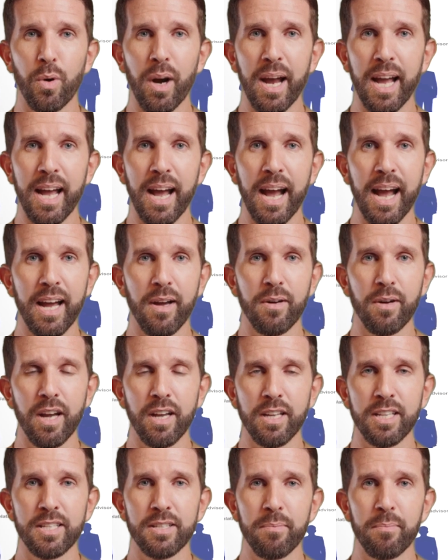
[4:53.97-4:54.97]
why
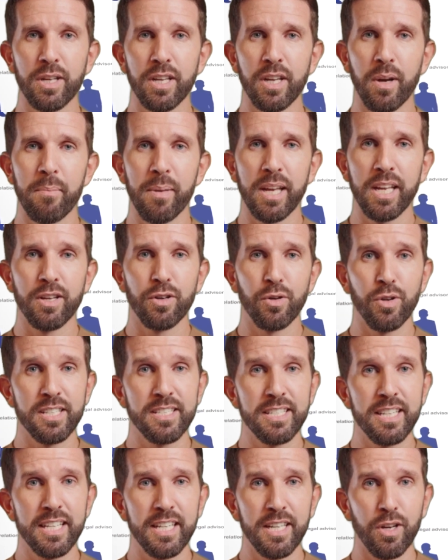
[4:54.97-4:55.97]
hierarchies become
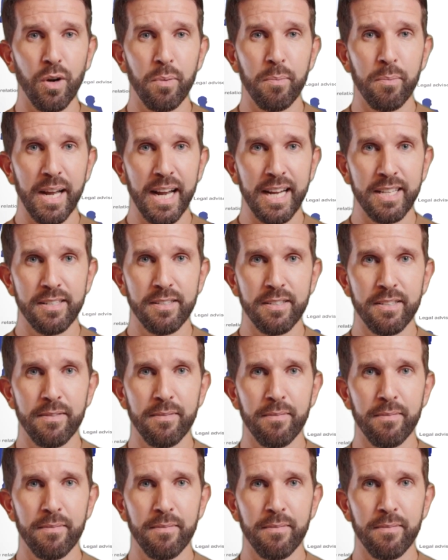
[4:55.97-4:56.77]
increasingly complex.